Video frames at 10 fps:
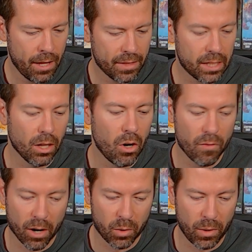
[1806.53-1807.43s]
The glow of
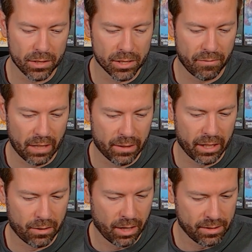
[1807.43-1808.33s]
arc welders flaring
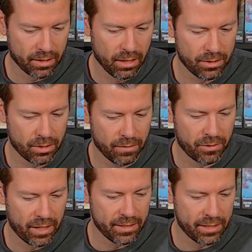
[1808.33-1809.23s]
across the cluster of
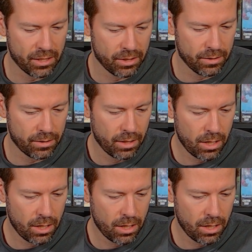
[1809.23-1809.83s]
trade stations.